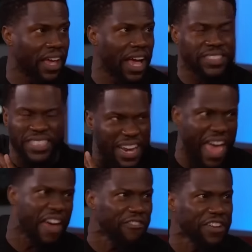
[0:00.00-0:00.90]
I
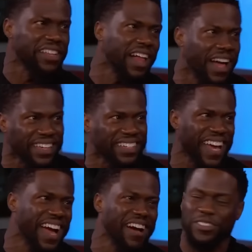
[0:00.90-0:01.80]
set every clock in
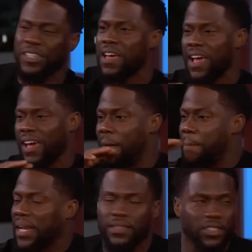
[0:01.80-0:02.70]
the house, and I
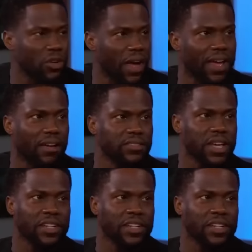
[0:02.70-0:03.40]
made it to tryouts.